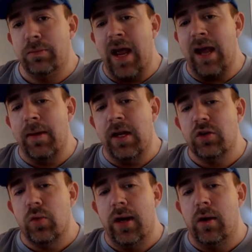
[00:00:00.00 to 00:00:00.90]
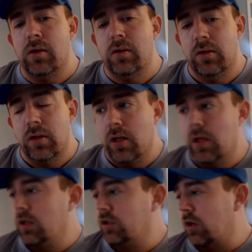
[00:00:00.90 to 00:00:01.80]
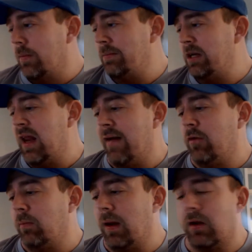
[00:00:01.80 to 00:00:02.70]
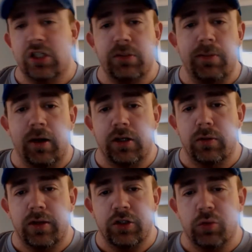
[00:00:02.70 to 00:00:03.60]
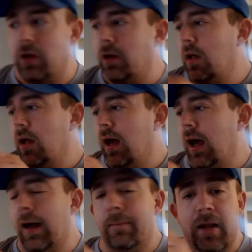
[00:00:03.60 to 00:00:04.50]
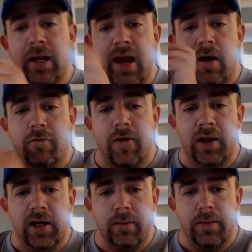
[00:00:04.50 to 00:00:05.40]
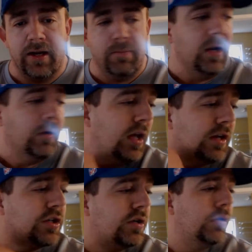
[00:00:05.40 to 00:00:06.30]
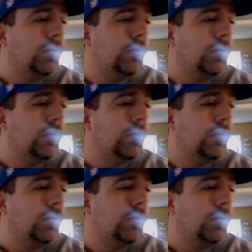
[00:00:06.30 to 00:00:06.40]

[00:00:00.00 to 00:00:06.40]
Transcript: Pac-Man as well, so maybe he'd have a better experience with this one, and now I finally got it back in my collection.